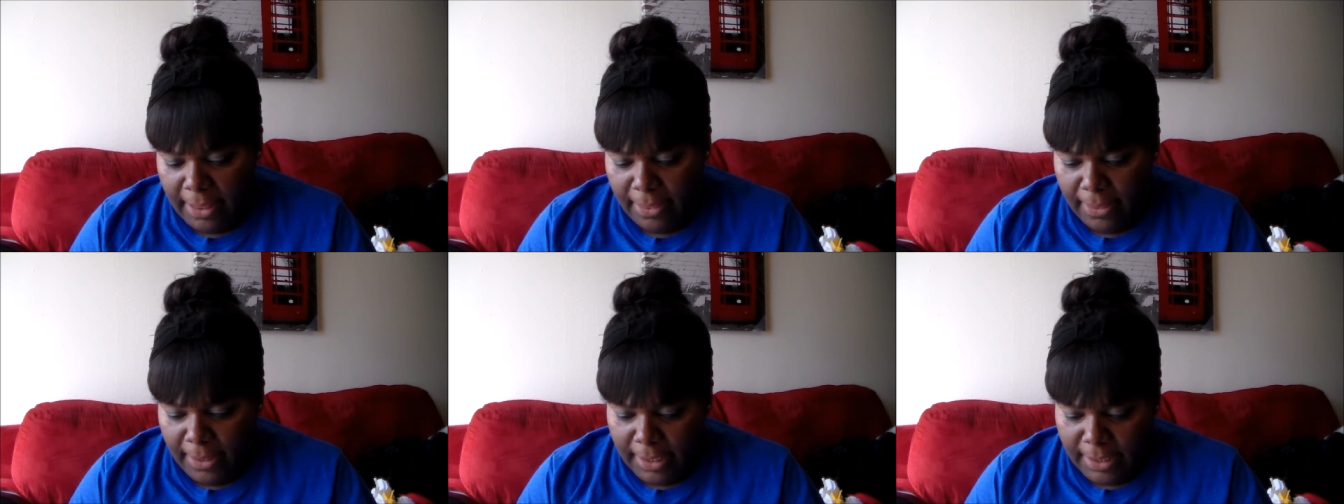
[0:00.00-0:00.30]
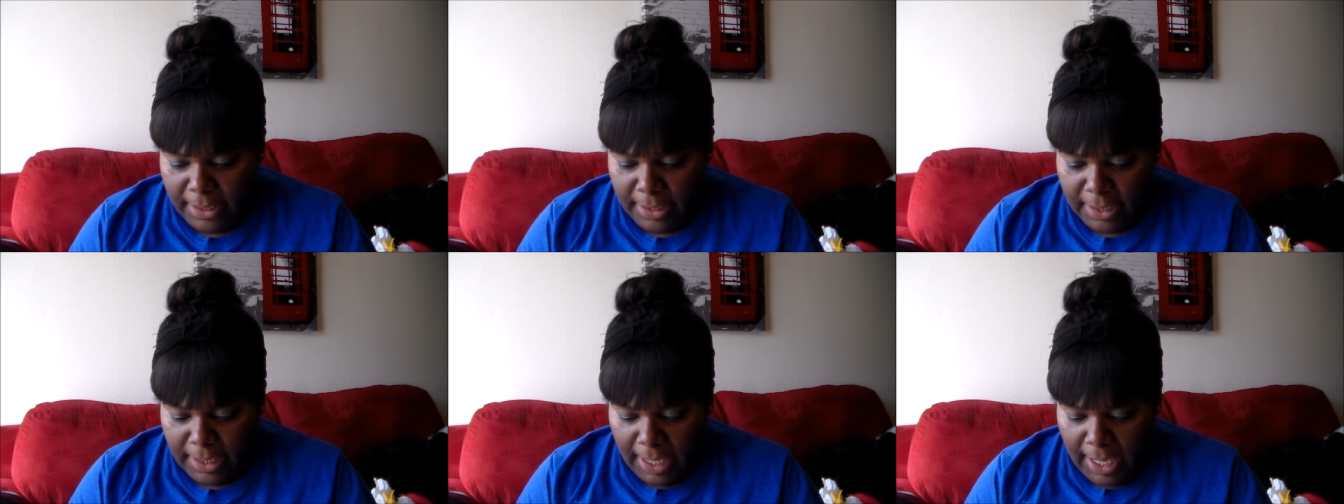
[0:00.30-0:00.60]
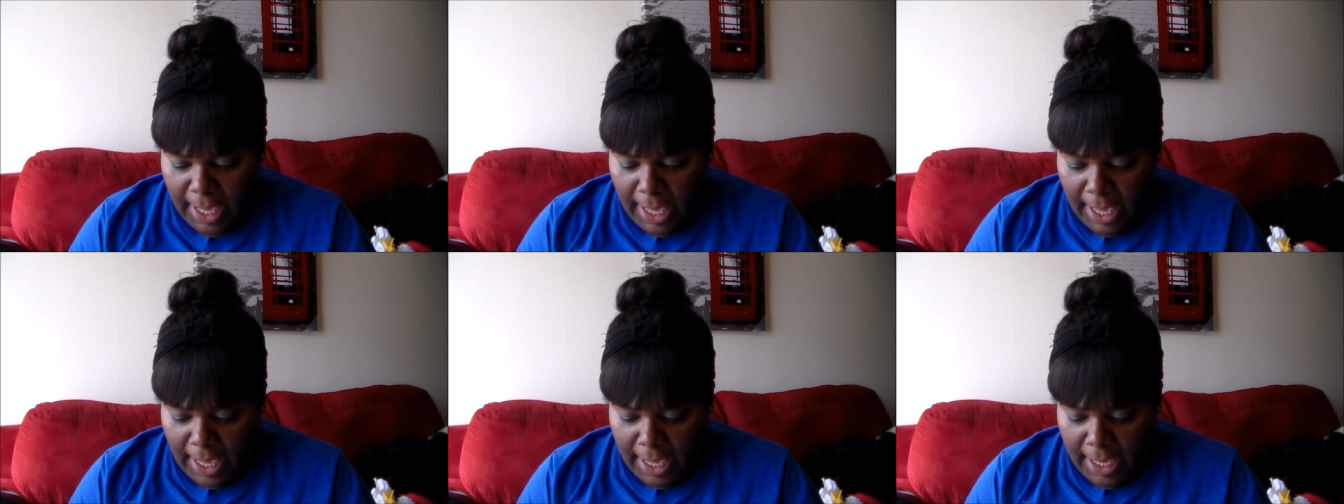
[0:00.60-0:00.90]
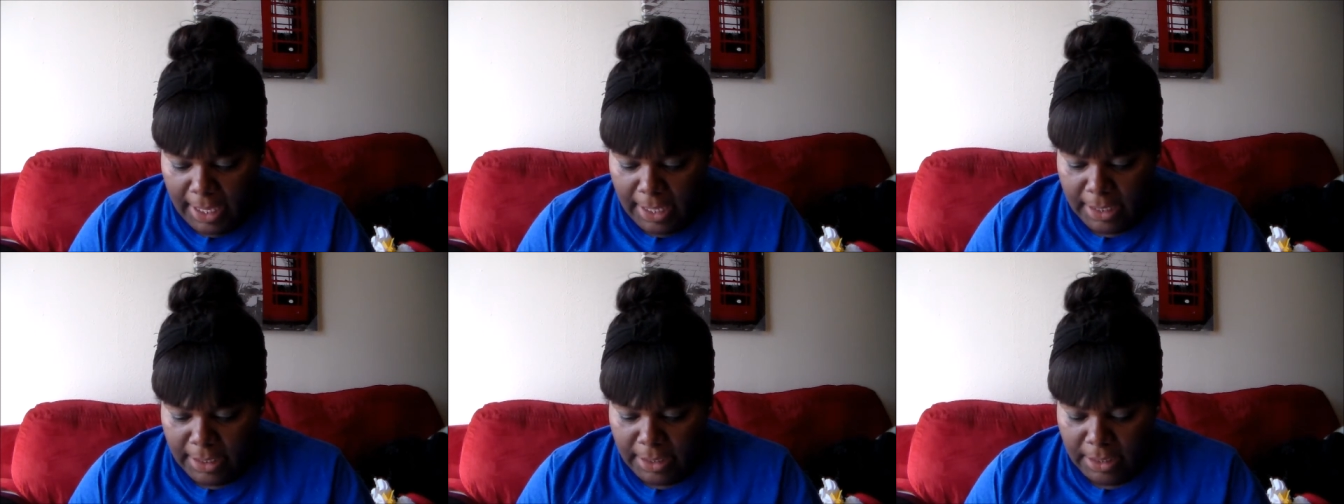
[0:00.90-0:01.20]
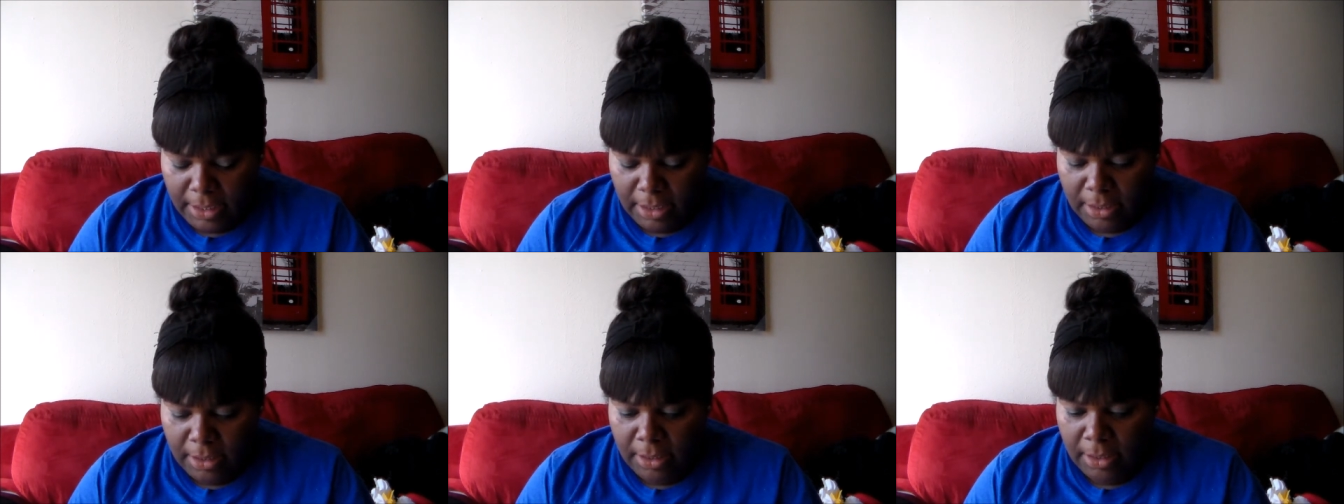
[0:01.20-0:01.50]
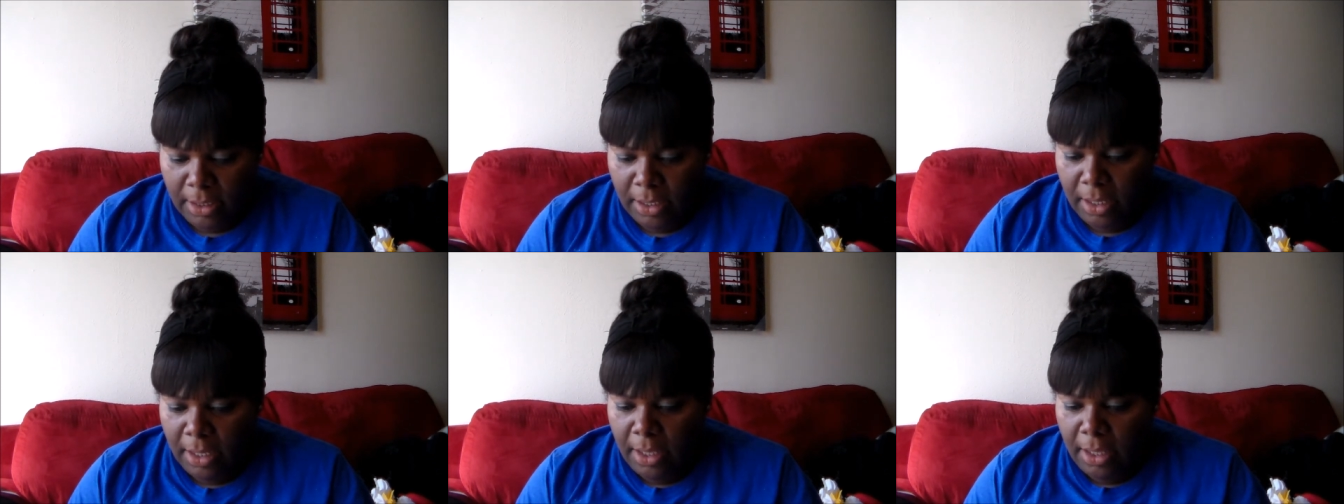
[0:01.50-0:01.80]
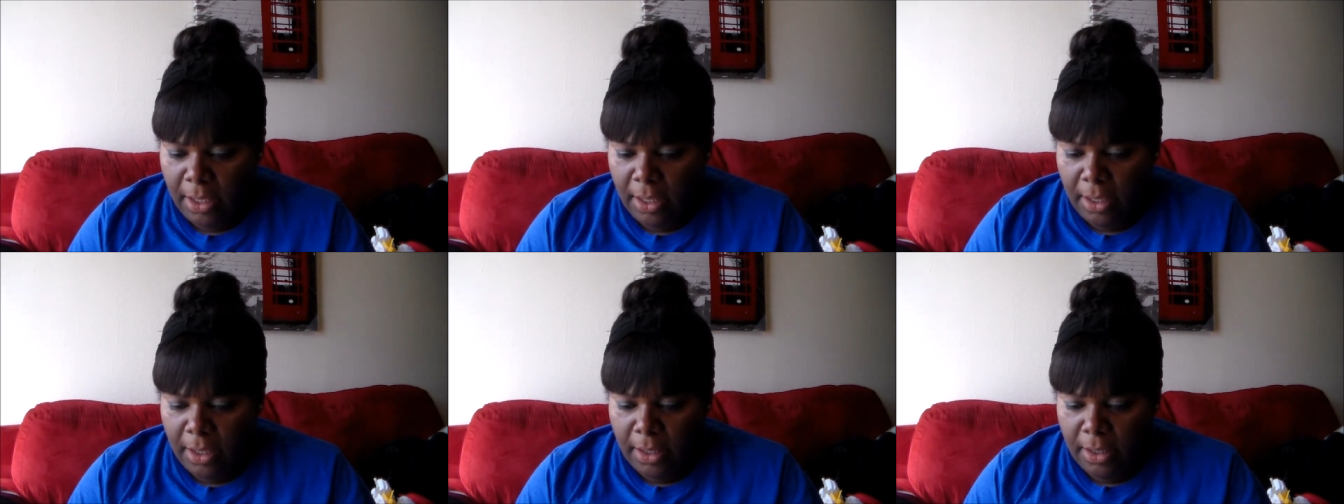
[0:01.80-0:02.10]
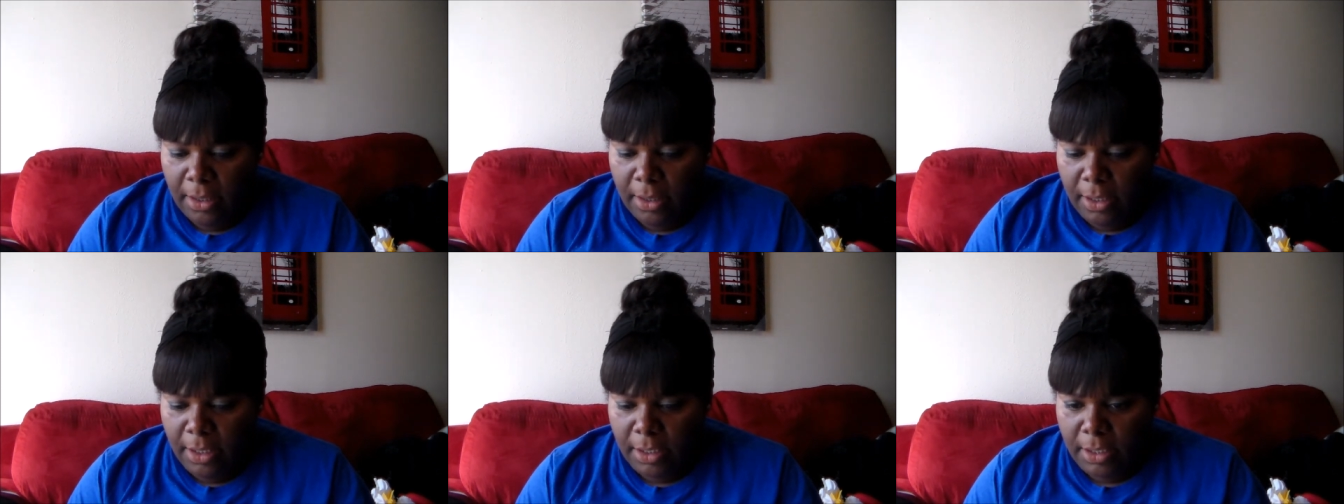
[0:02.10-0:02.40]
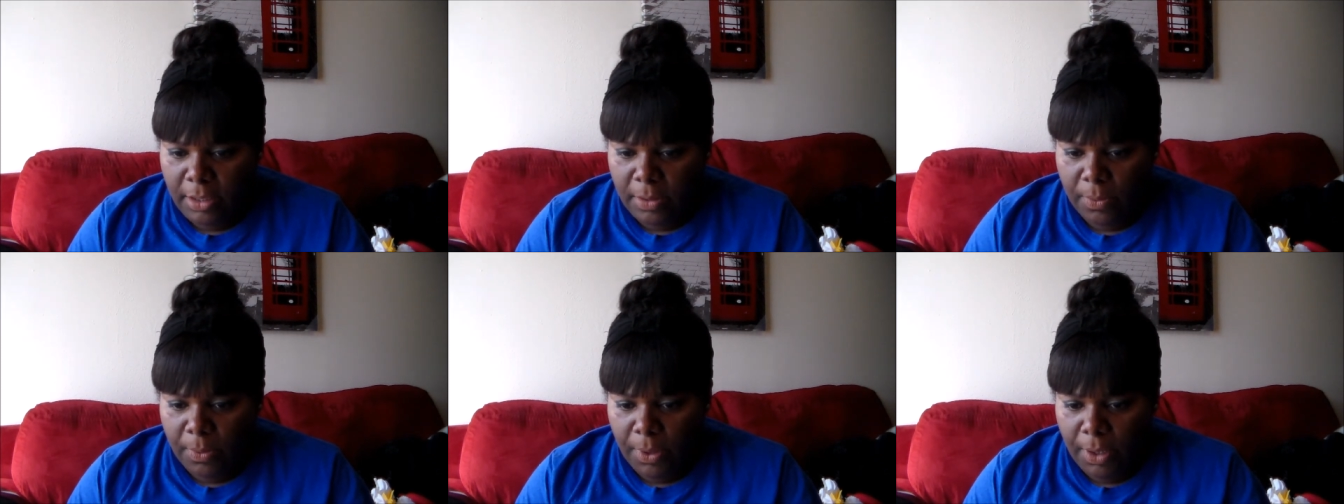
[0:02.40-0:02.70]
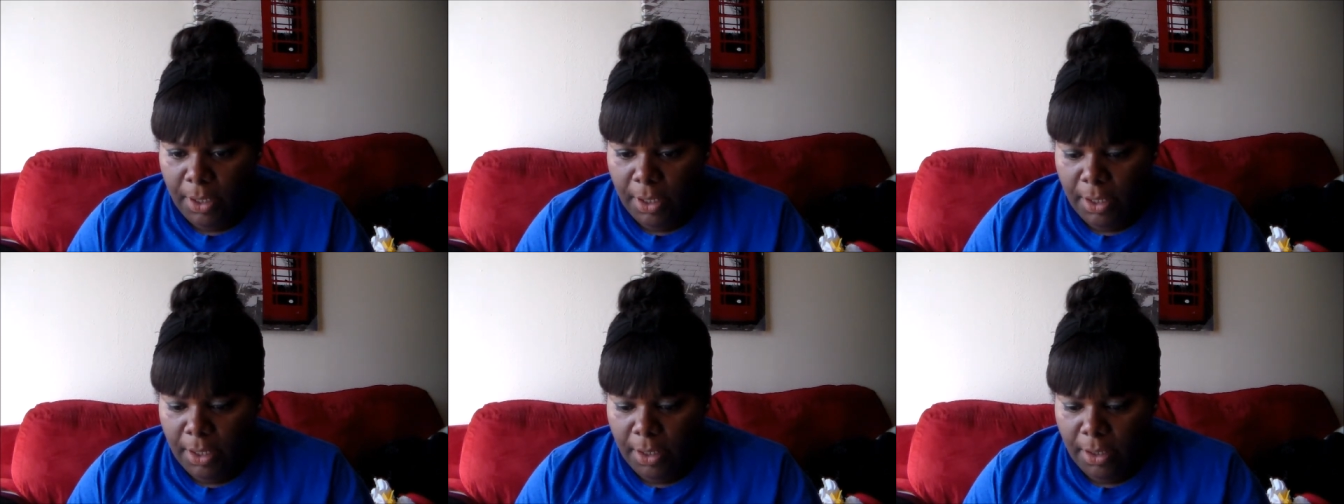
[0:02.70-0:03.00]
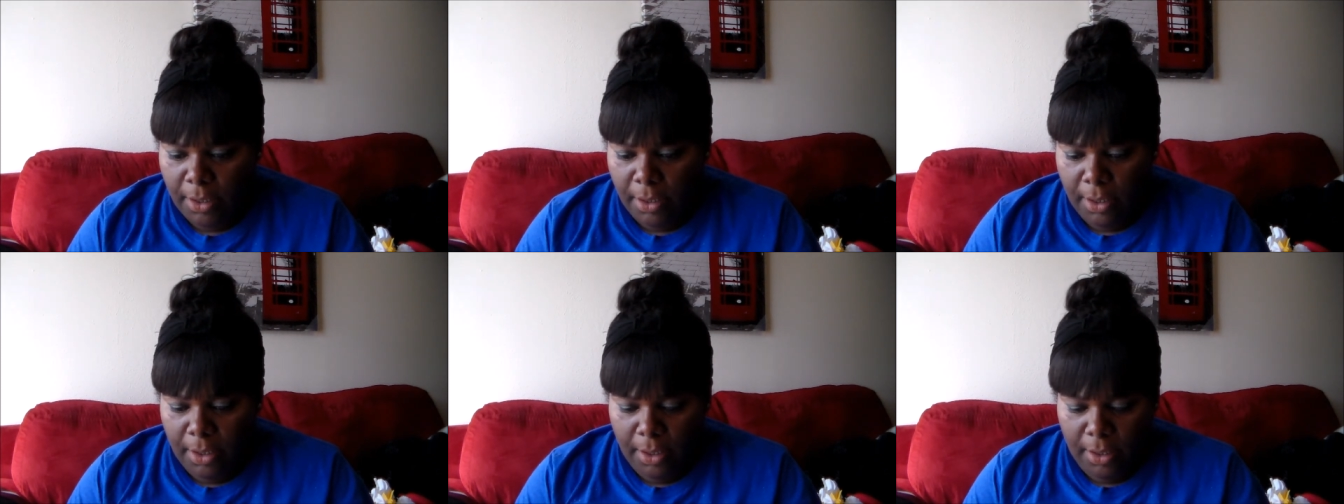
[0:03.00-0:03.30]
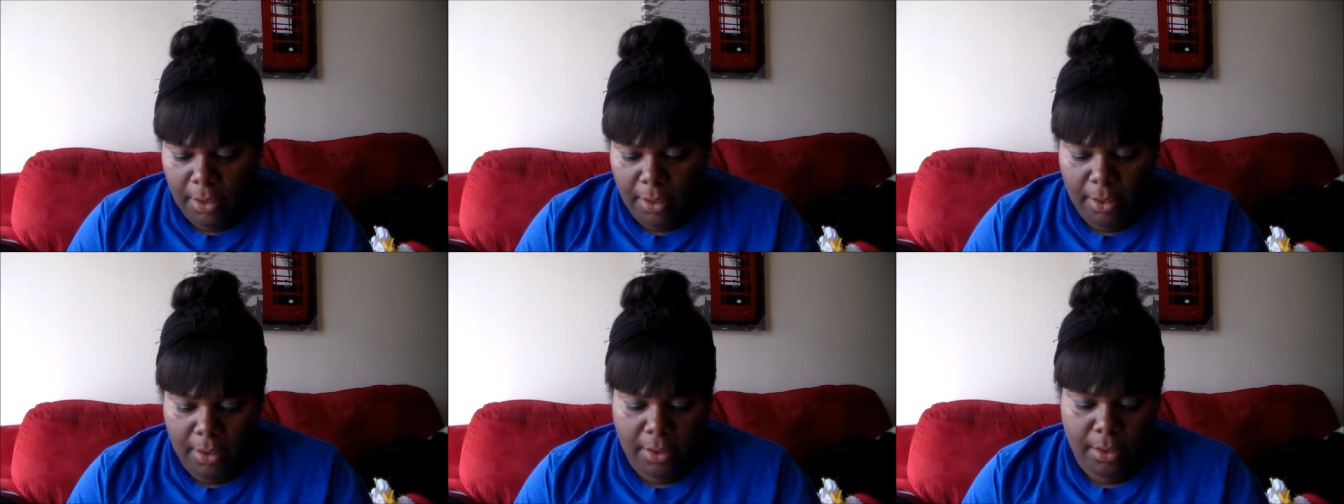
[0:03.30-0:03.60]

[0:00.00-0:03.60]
got this case. This one